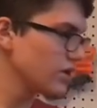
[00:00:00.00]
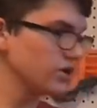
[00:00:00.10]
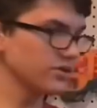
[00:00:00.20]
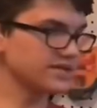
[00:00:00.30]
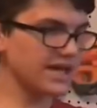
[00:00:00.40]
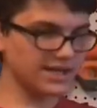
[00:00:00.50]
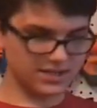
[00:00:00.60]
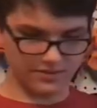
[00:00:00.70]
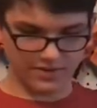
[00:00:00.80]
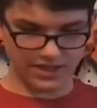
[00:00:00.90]
you take
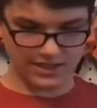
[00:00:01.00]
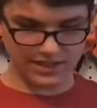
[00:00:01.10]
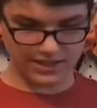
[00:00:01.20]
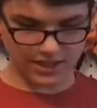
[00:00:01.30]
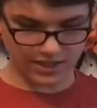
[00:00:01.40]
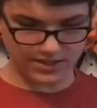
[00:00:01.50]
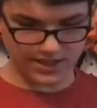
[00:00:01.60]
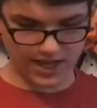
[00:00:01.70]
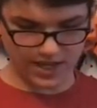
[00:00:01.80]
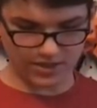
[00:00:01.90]
some Elite
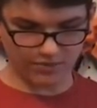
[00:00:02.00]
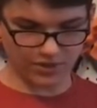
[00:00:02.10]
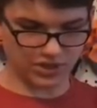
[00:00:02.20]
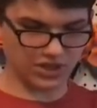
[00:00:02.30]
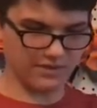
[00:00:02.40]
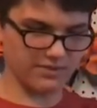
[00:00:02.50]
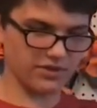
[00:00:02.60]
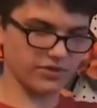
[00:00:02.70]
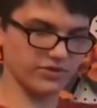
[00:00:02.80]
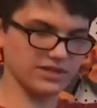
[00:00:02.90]
darts and you push them
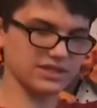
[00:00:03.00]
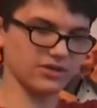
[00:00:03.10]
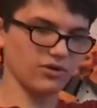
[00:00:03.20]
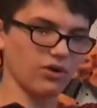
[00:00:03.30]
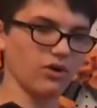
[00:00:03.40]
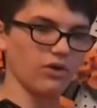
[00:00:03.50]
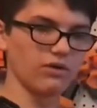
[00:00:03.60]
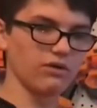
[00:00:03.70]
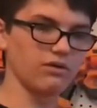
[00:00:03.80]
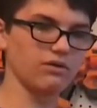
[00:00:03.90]
through this little hole,
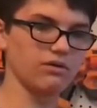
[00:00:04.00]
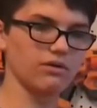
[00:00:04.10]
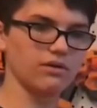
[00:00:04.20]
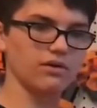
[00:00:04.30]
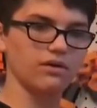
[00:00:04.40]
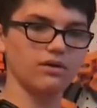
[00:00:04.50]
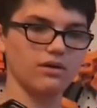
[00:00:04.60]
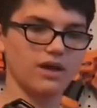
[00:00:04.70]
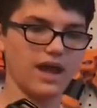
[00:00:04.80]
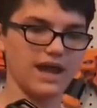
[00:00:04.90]

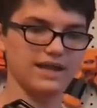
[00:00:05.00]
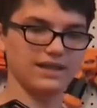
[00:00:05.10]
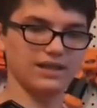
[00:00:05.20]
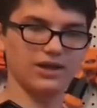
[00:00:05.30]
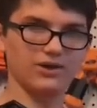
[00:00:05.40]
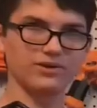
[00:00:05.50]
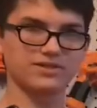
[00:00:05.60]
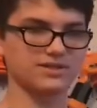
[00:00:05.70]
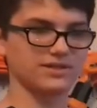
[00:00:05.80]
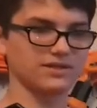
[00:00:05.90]
and it
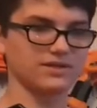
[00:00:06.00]
loads.